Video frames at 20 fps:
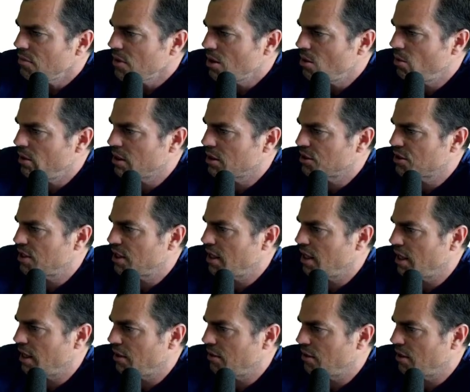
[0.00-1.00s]
We can see
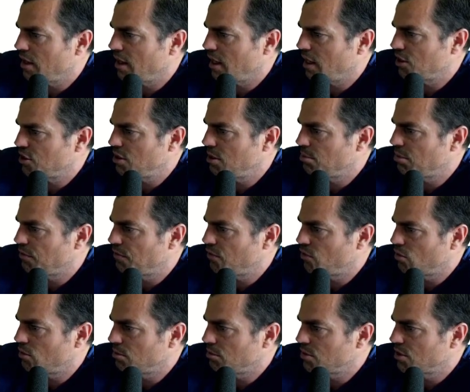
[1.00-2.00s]
here that it actually
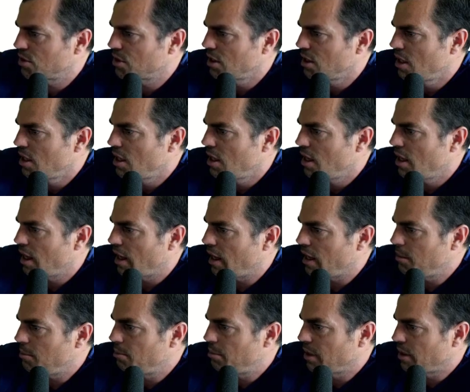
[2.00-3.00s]
performs
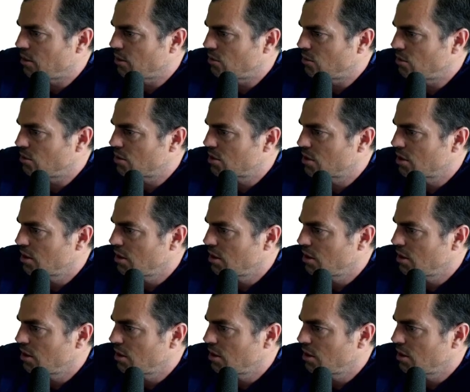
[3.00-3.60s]
a build,